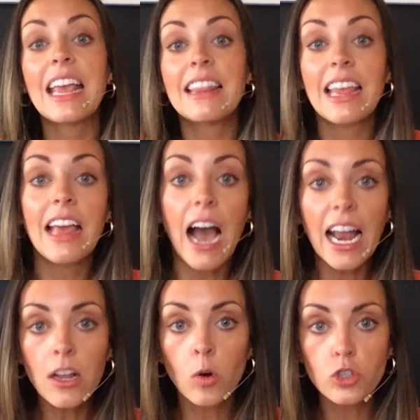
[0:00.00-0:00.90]
in the
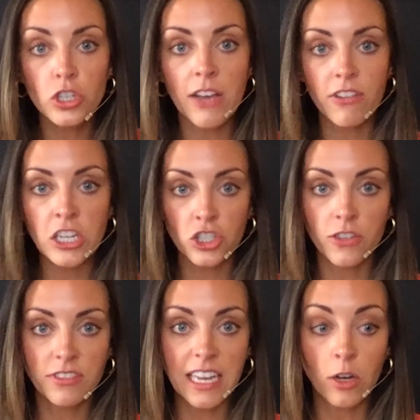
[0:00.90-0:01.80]
guide culture definition
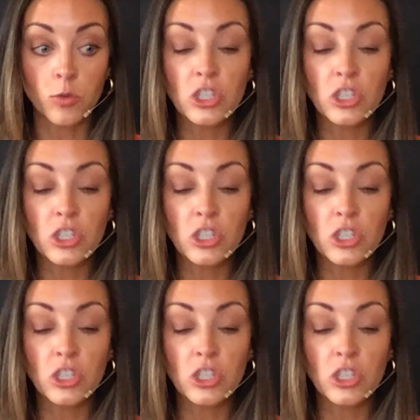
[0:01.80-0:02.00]
of sales,